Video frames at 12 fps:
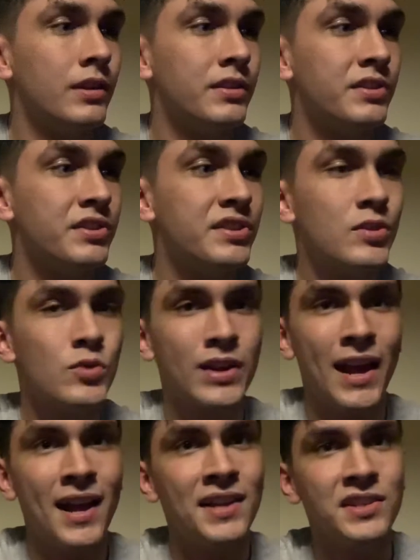citric
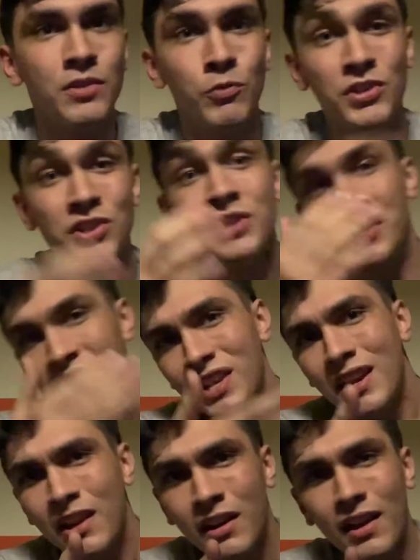acid, which is
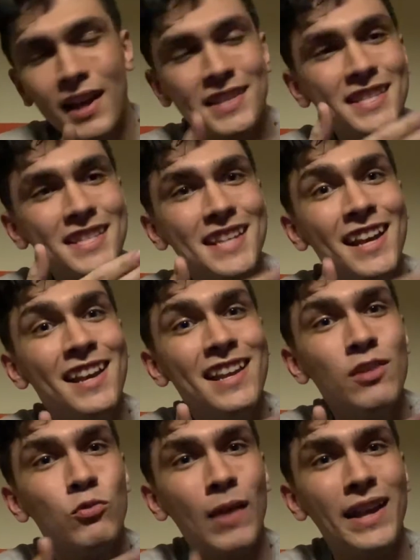an acidity
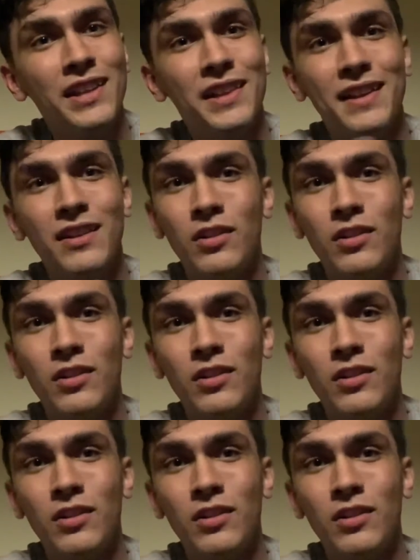regulator.